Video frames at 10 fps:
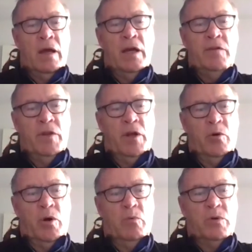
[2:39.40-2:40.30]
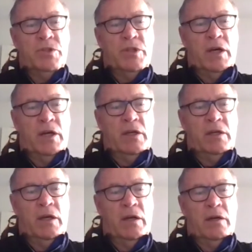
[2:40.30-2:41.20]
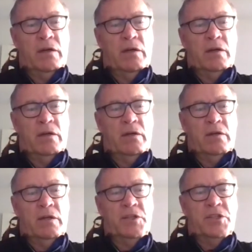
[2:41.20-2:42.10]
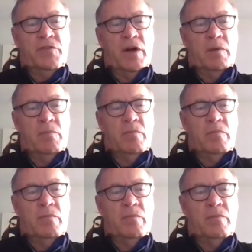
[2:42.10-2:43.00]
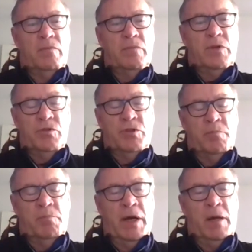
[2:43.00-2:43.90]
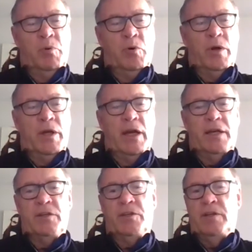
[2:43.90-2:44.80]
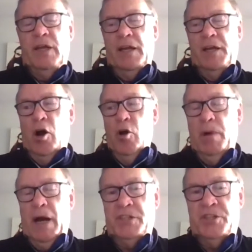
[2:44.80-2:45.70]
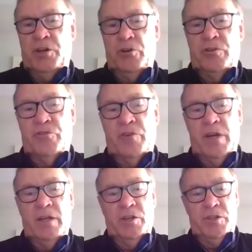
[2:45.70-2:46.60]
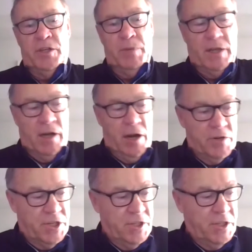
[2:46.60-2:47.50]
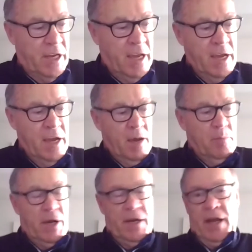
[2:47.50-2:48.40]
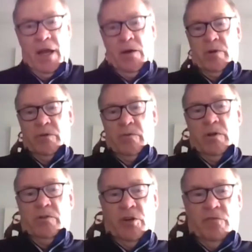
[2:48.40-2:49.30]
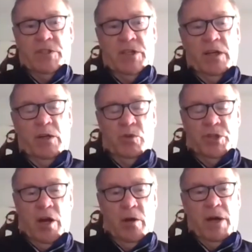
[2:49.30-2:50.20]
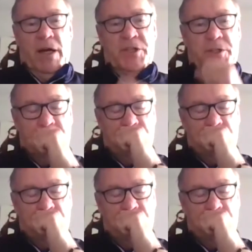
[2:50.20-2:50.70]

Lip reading: even though I was a Lindisfarne, Gilston Bay boy, and in Hobart's territory, it used to be Clarence's, but now it's obviously was Hobart's.